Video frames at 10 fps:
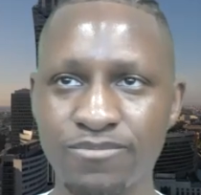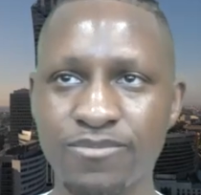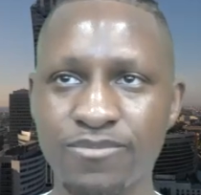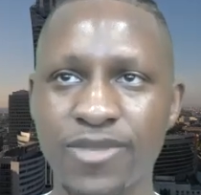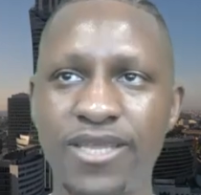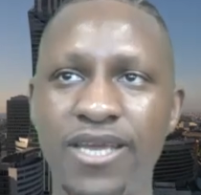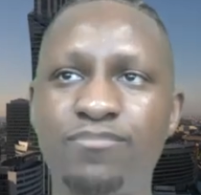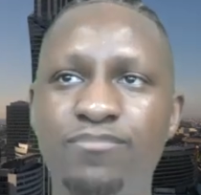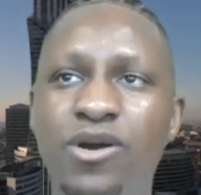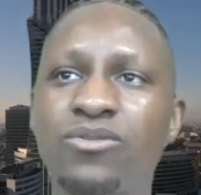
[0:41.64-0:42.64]
They
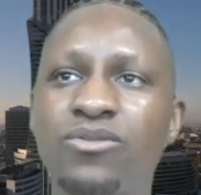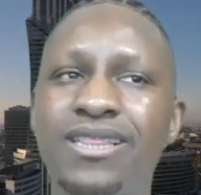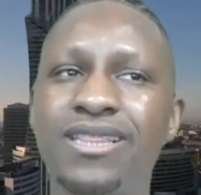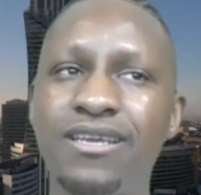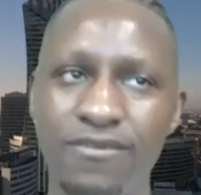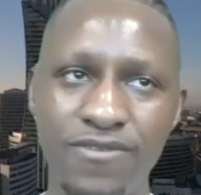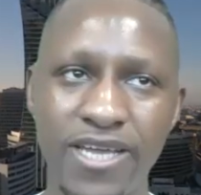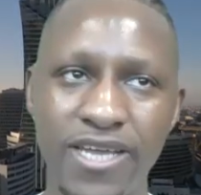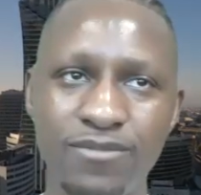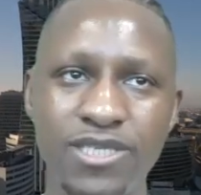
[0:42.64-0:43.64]
both live
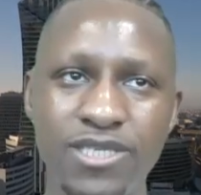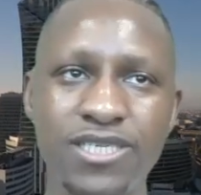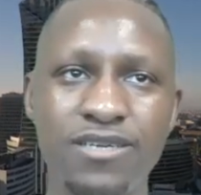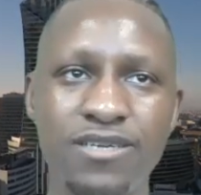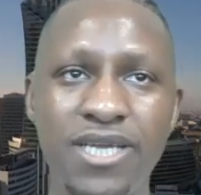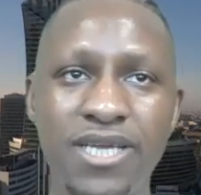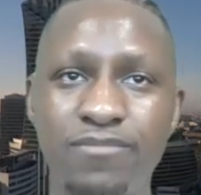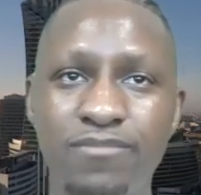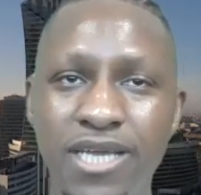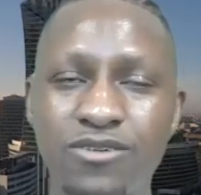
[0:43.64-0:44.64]
in Mississippi and
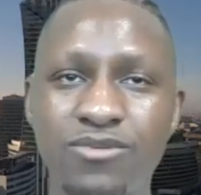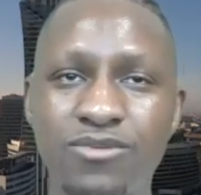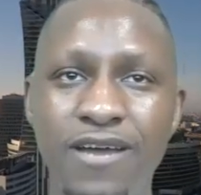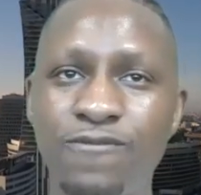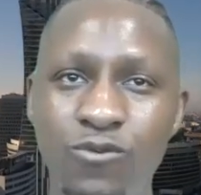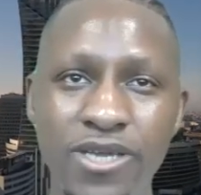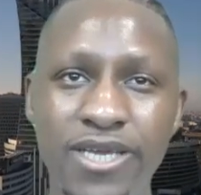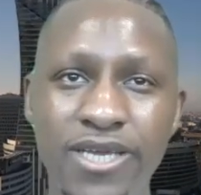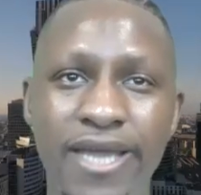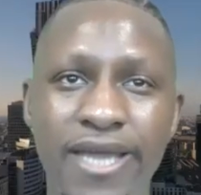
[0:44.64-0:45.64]
make around
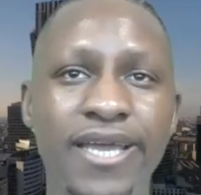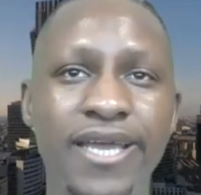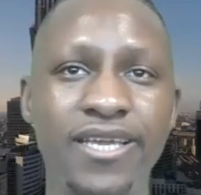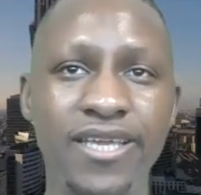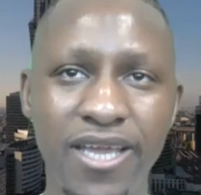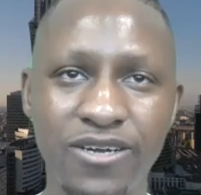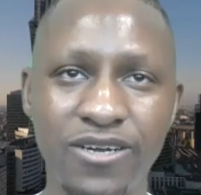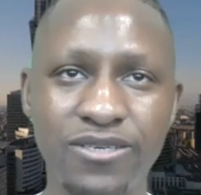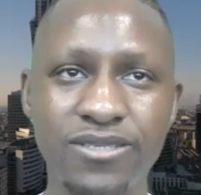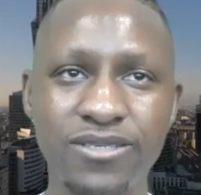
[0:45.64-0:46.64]
40K a
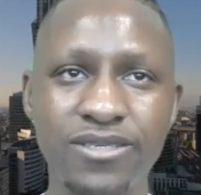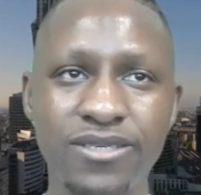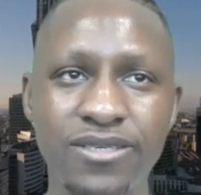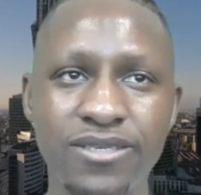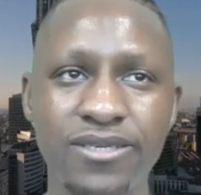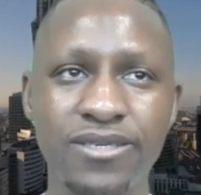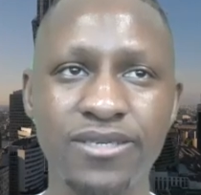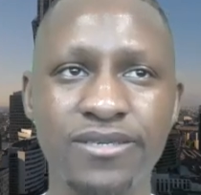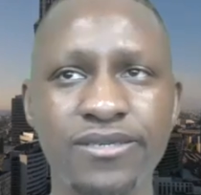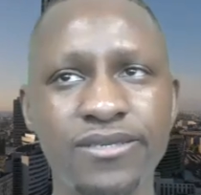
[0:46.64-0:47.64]
year.
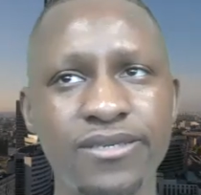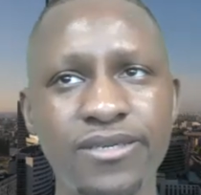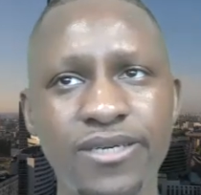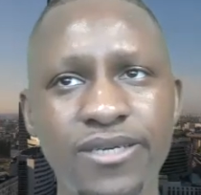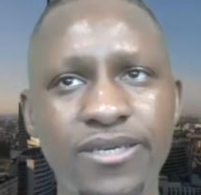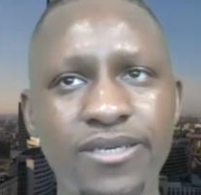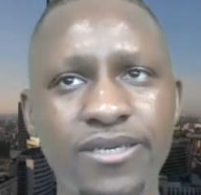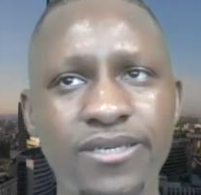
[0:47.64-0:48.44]
Uh,